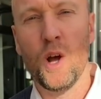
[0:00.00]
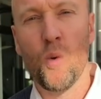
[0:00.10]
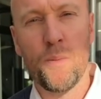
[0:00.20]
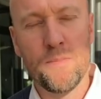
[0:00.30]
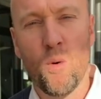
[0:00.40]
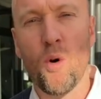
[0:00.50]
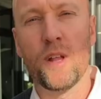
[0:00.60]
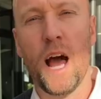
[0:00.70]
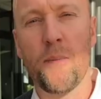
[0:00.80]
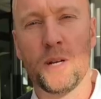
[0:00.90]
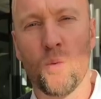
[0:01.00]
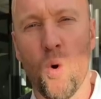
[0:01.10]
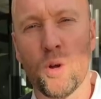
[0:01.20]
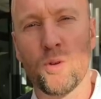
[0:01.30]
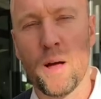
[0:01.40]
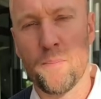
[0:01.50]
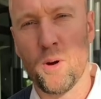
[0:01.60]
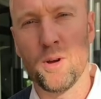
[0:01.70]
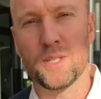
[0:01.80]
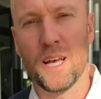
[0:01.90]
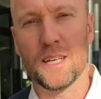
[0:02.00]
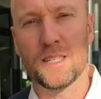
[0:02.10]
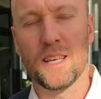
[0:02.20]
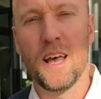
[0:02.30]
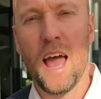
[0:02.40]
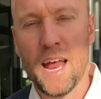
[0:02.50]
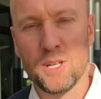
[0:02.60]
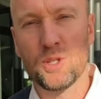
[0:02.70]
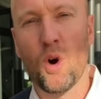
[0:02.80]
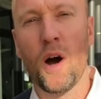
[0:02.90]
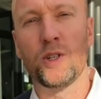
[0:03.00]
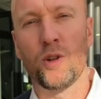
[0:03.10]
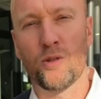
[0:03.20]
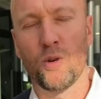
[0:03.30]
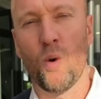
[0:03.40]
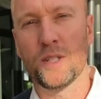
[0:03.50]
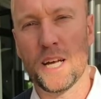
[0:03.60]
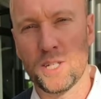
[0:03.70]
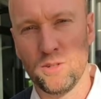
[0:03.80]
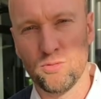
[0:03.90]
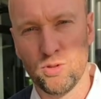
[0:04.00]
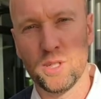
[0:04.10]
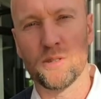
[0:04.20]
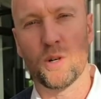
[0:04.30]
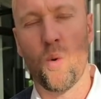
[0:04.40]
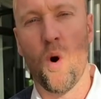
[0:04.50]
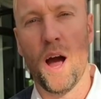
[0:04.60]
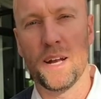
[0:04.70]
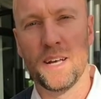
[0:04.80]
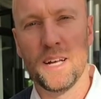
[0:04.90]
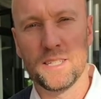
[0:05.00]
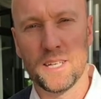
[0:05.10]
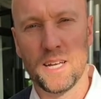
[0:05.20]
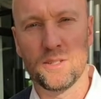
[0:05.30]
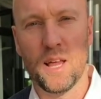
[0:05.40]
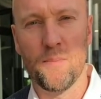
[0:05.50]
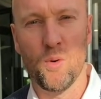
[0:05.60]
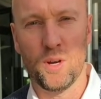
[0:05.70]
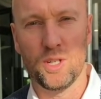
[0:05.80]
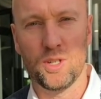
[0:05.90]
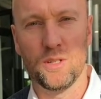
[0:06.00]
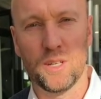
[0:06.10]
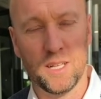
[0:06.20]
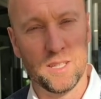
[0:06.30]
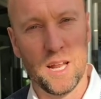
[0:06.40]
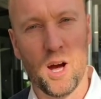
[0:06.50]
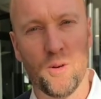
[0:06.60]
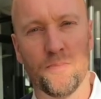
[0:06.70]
We'd be more than happy to walk through that process and just guide you through what's actually really required to get into that mortgage and get into that home.